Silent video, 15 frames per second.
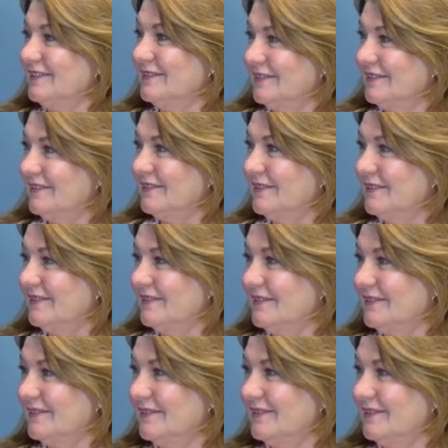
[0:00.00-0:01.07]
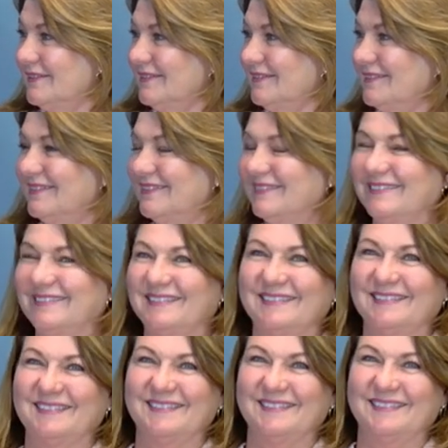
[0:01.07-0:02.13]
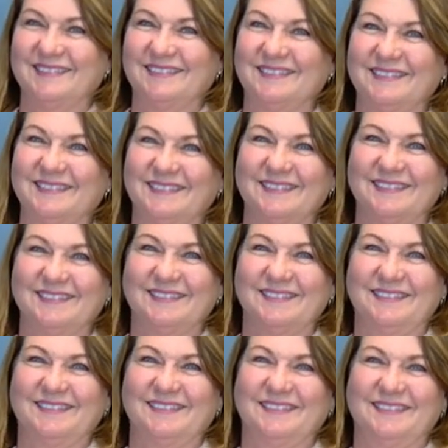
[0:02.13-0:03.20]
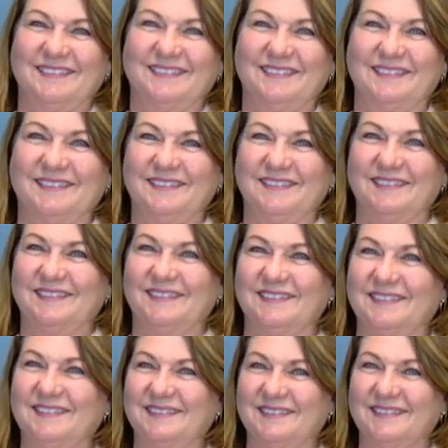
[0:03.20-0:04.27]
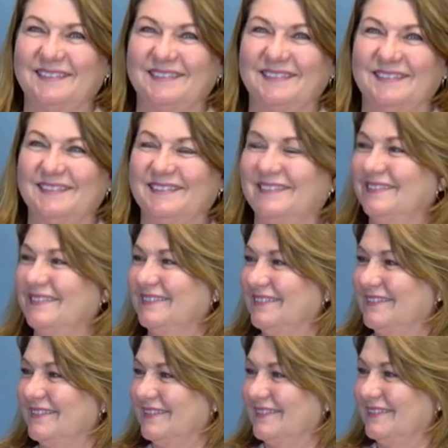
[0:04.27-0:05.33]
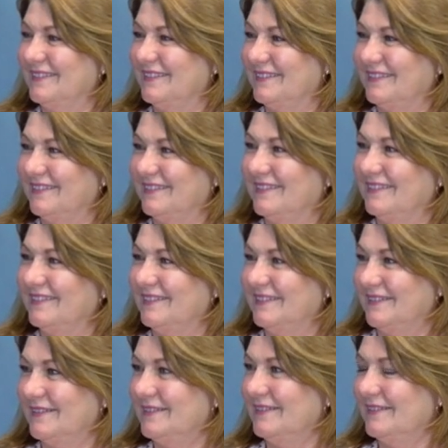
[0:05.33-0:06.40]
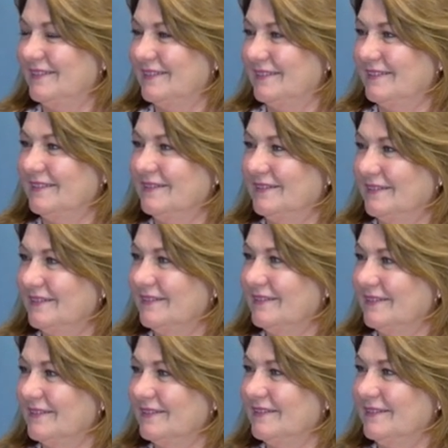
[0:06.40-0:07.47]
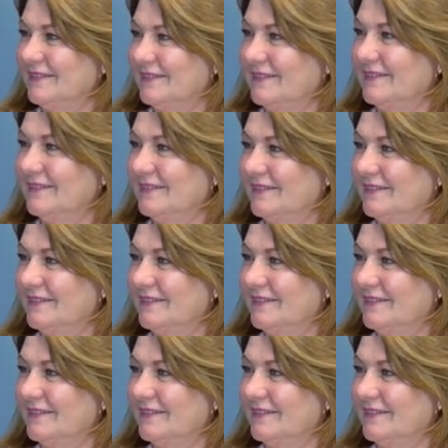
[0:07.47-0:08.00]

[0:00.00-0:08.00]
No words are spoken by the person on screen.